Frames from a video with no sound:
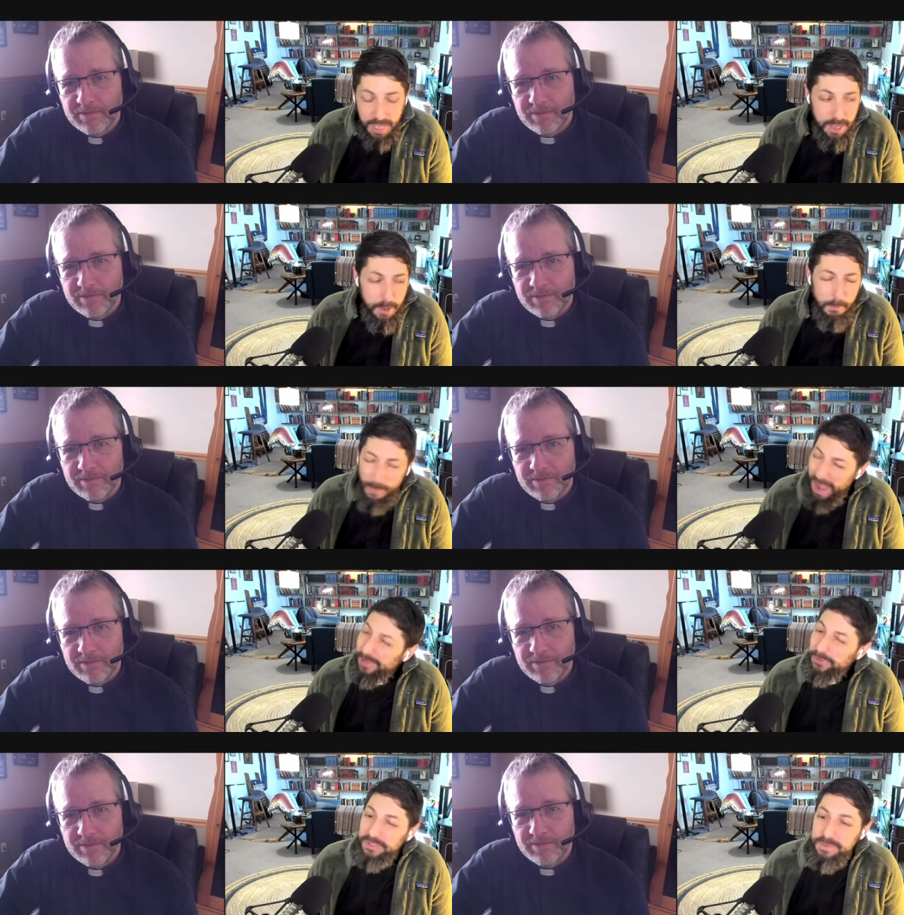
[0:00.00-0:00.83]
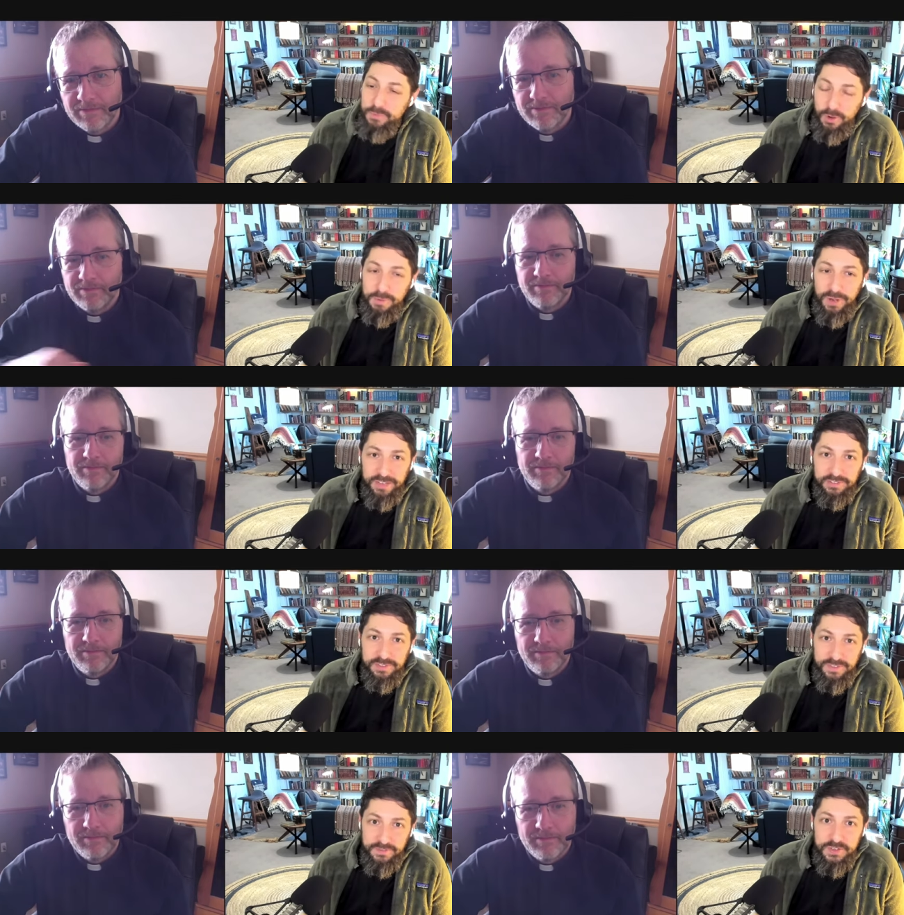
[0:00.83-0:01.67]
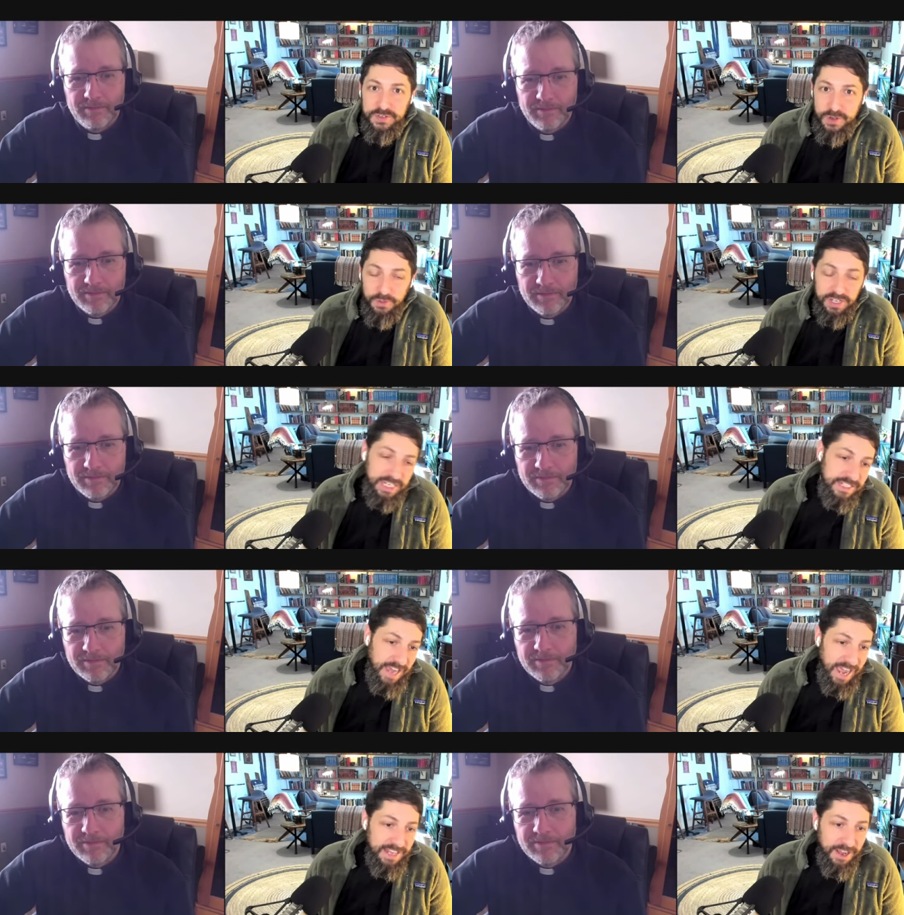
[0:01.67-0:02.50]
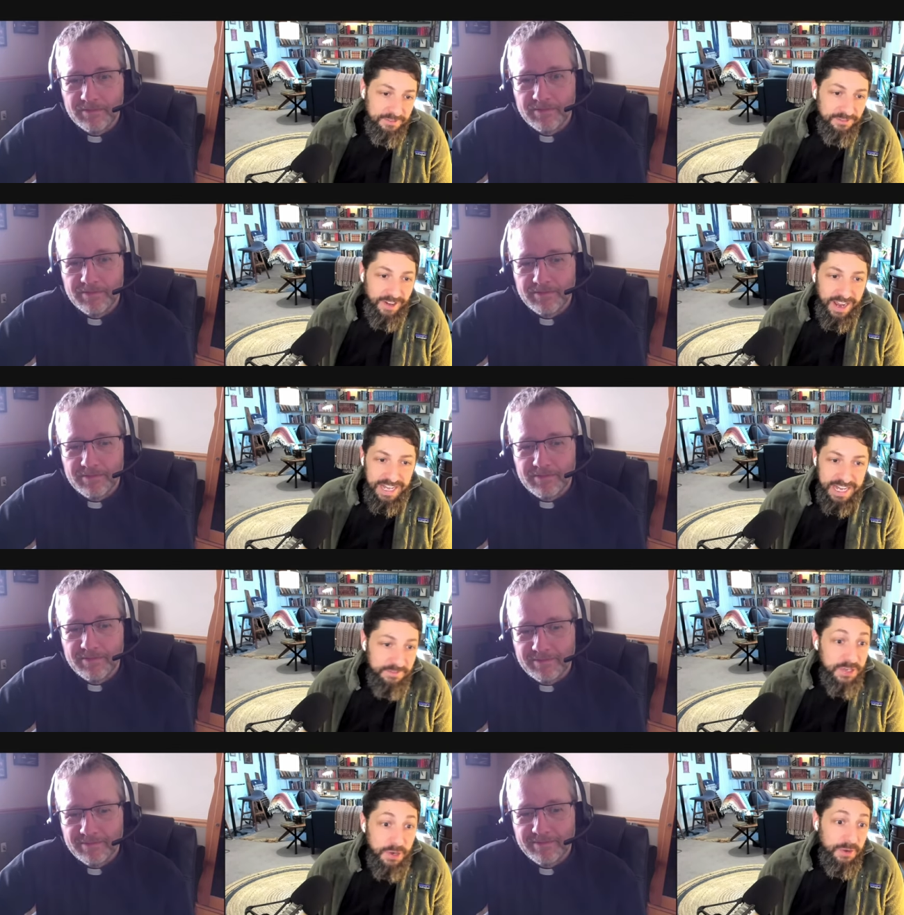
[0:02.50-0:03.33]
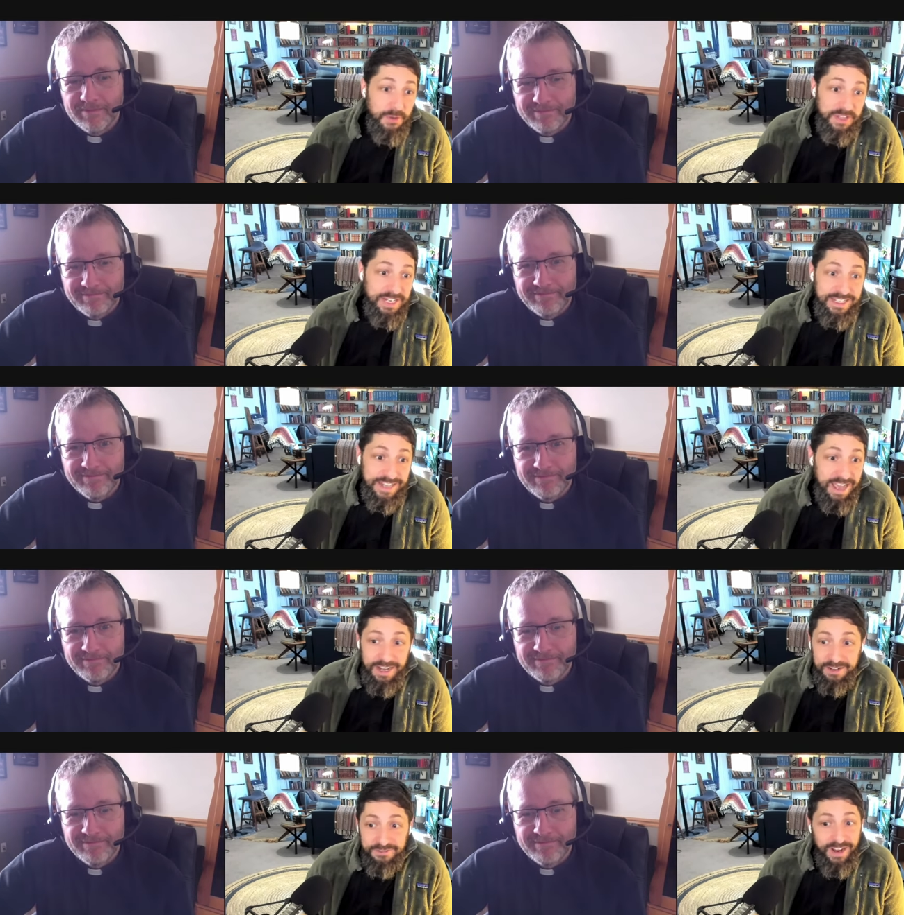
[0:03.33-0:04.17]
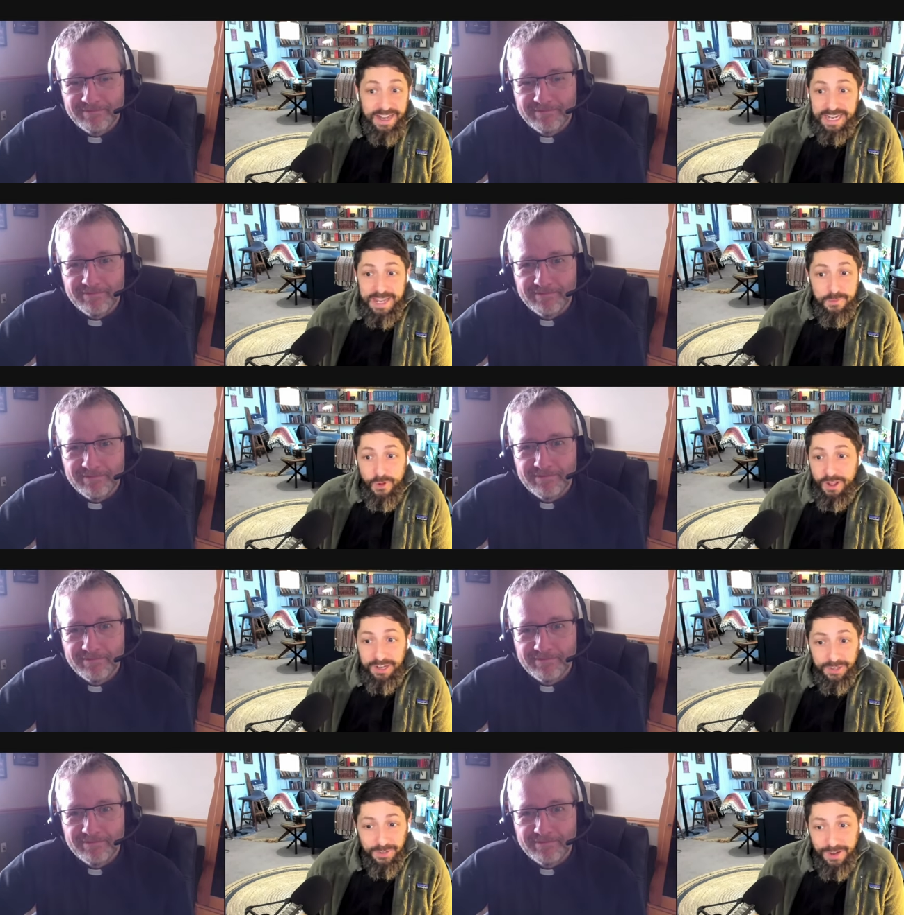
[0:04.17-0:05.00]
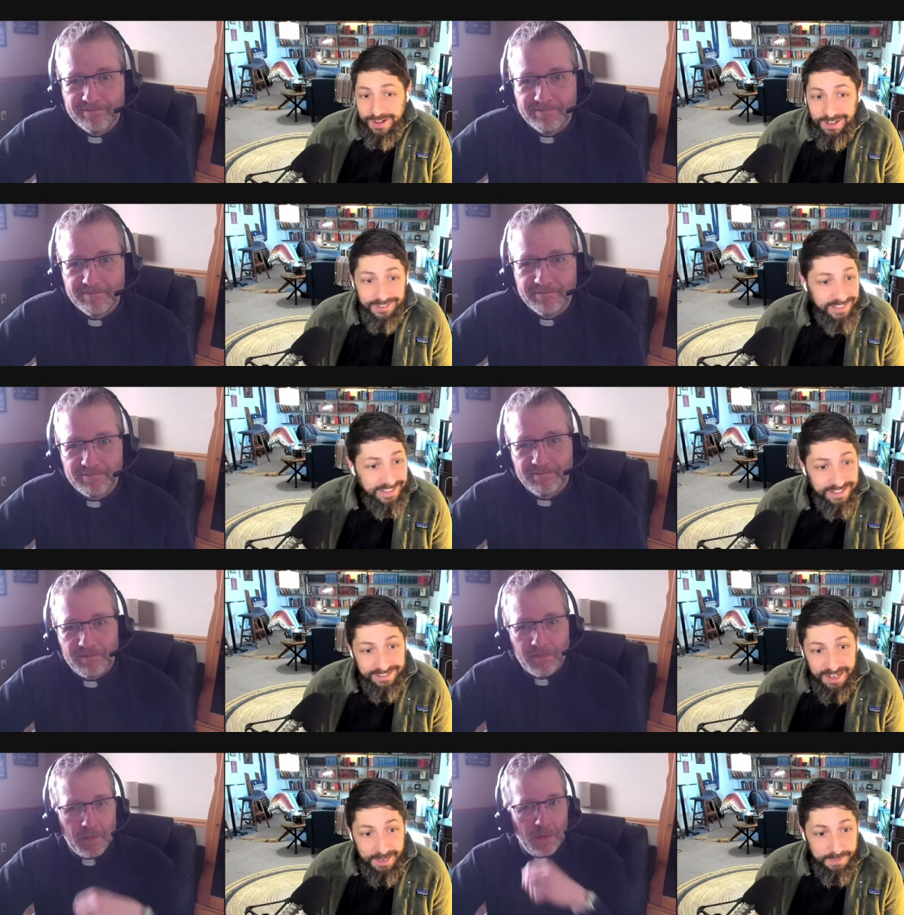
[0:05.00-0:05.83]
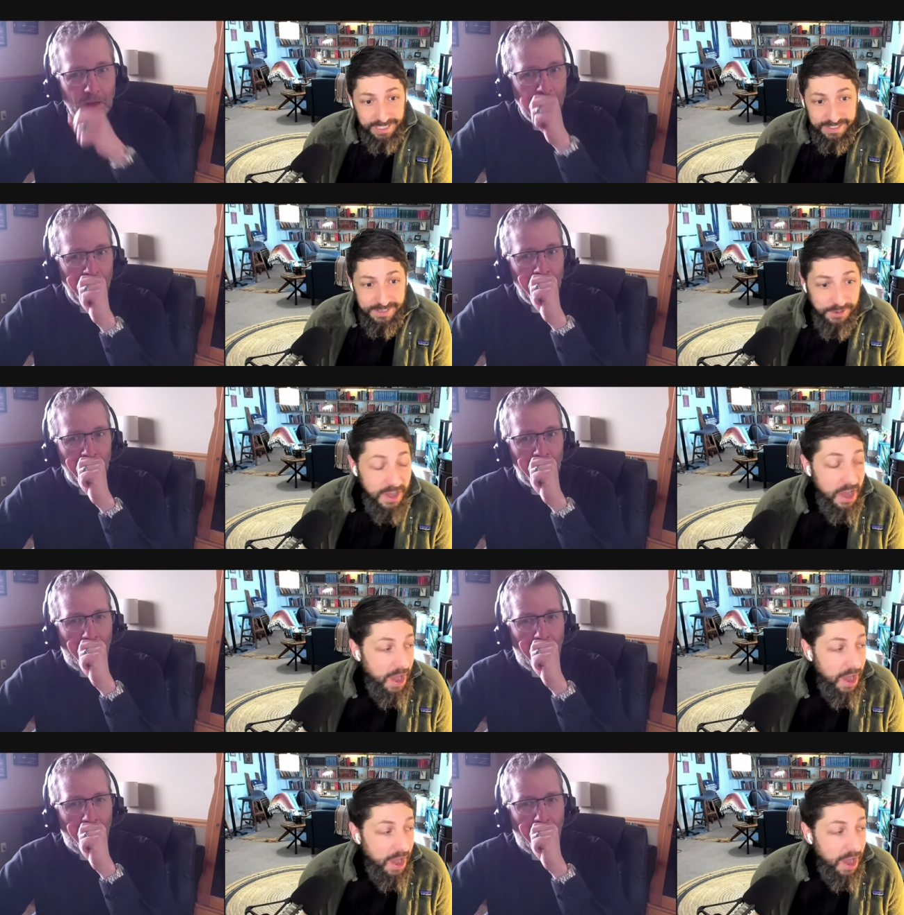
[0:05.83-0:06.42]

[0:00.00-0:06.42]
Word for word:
Speaker 1: mildly more impressive if you know that he died on Friday. And if you don't know that he died on Friday, him walking around on Sunday is not a big deal.